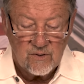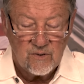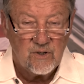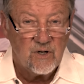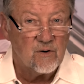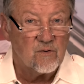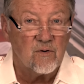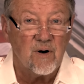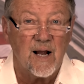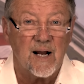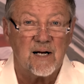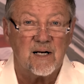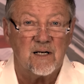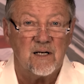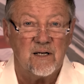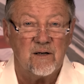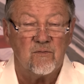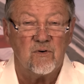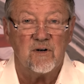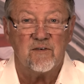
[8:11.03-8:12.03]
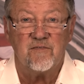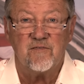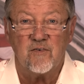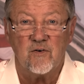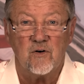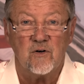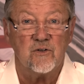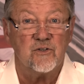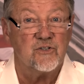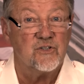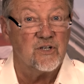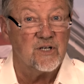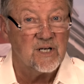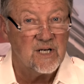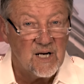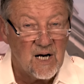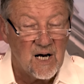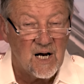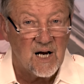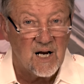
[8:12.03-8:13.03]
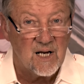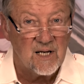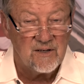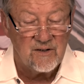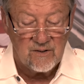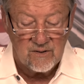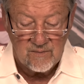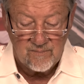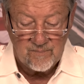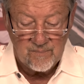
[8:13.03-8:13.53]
directly refers to God